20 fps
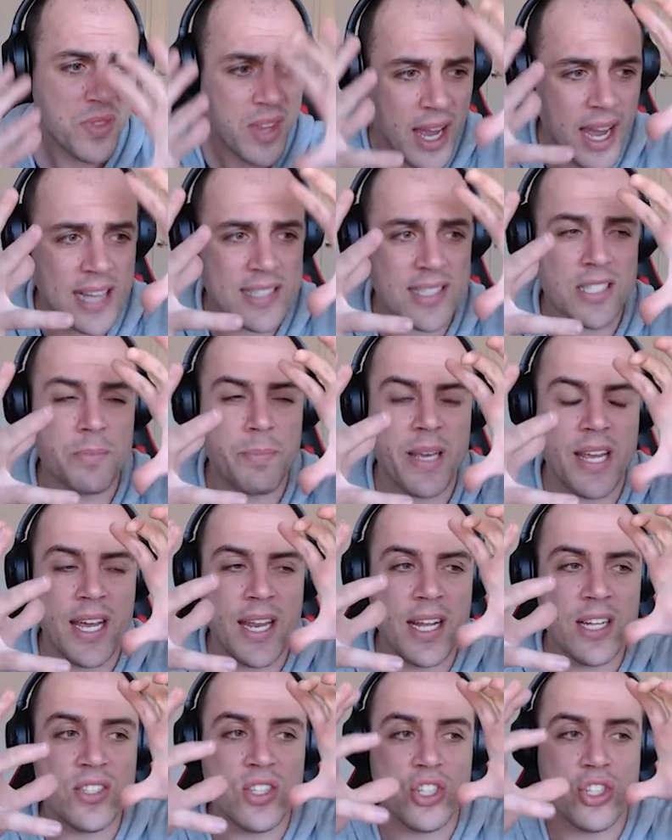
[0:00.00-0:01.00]
As it's
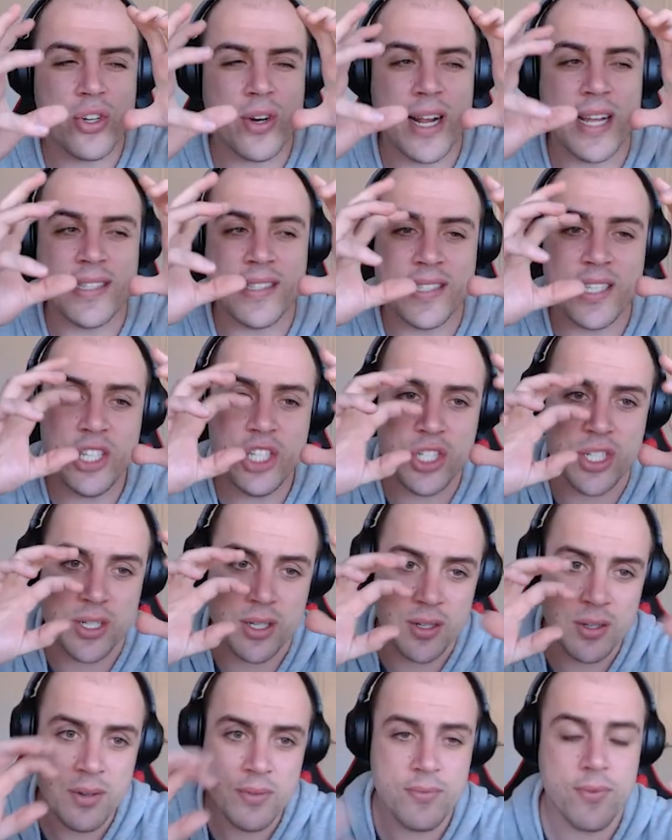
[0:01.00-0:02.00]
beginning to
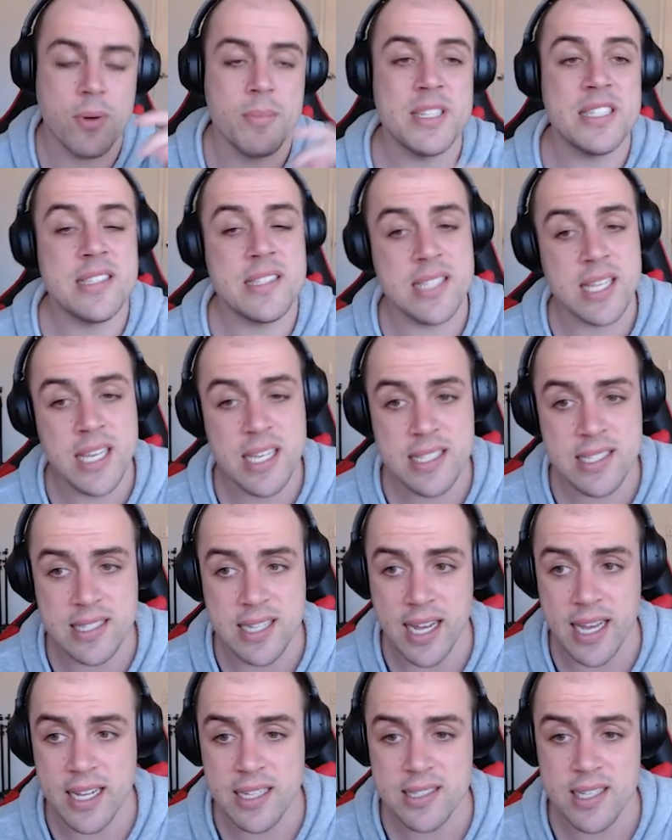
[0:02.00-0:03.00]
transition from its T
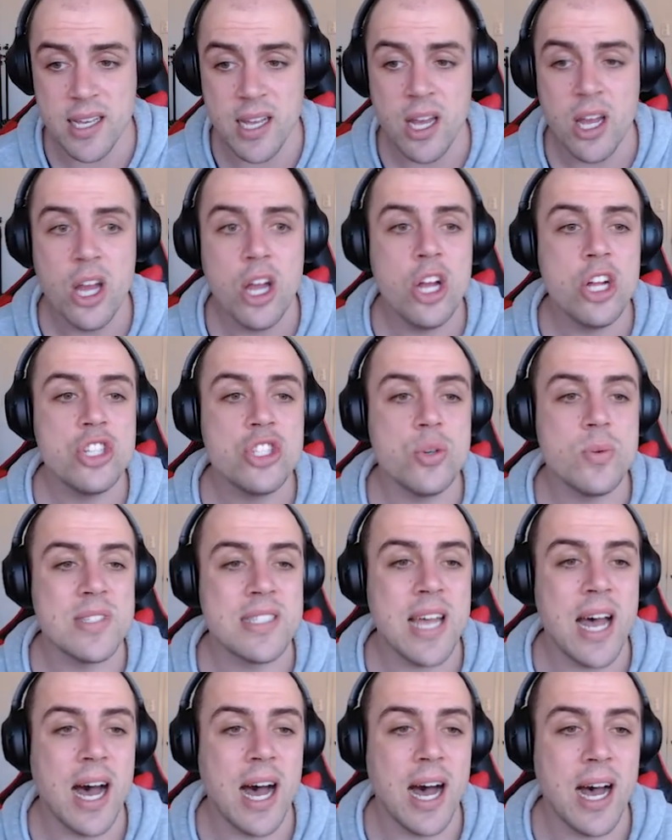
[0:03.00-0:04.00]
state to
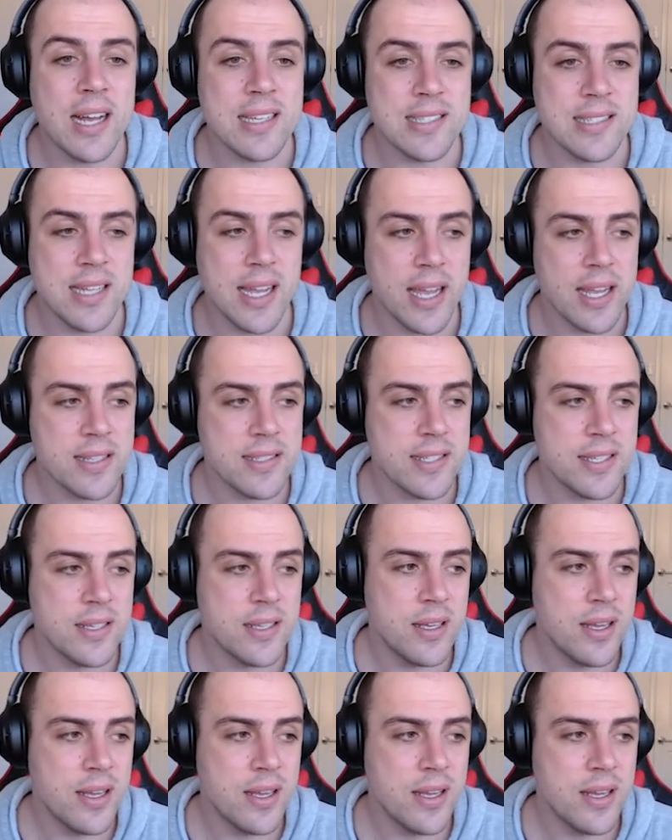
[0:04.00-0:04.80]
its R state.